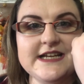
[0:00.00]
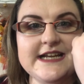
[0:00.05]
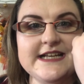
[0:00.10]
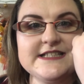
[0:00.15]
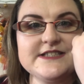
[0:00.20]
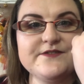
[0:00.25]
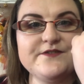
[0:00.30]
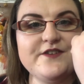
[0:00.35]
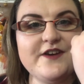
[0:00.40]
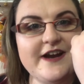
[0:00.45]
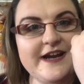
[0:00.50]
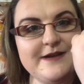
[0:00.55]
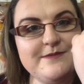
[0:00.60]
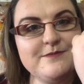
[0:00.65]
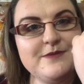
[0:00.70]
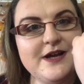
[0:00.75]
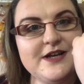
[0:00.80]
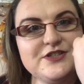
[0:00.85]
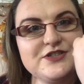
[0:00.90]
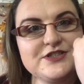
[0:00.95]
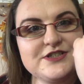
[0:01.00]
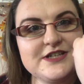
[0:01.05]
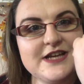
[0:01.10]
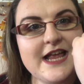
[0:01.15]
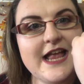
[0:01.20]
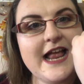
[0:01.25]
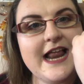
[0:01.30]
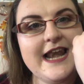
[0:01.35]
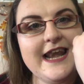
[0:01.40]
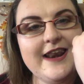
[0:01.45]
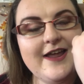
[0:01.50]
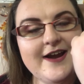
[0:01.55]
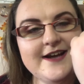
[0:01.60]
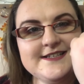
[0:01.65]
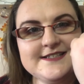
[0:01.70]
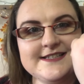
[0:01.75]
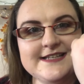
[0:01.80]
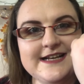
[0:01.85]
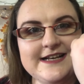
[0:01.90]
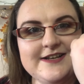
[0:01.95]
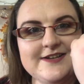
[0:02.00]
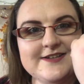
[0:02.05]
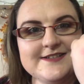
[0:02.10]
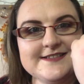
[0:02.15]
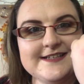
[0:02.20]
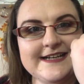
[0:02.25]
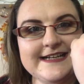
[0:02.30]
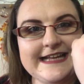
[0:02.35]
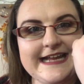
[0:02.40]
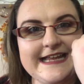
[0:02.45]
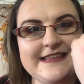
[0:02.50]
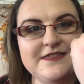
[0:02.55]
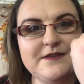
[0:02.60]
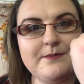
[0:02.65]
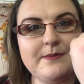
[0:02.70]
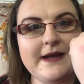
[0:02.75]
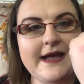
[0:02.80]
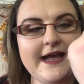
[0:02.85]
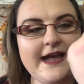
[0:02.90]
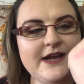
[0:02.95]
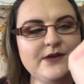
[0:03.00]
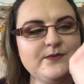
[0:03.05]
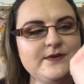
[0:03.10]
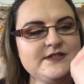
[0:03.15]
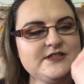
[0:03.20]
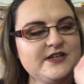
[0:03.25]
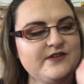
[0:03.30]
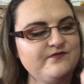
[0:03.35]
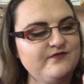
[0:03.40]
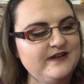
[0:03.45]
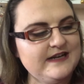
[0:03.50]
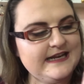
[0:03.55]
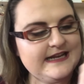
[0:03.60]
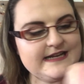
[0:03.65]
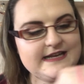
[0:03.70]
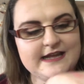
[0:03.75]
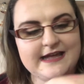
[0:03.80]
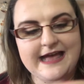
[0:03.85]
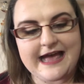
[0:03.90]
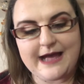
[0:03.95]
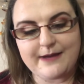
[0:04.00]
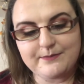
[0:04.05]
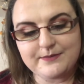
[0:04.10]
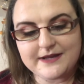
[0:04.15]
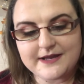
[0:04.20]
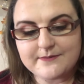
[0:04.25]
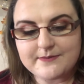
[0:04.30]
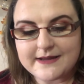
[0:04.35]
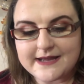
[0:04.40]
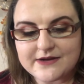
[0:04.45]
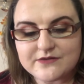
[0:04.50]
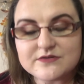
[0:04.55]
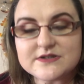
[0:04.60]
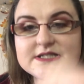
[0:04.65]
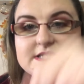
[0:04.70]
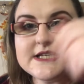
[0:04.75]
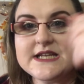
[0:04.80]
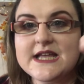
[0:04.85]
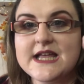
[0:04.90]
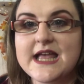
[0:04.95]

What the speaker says: It's very much lighter than it looks like in the pan, which I'm really happy about,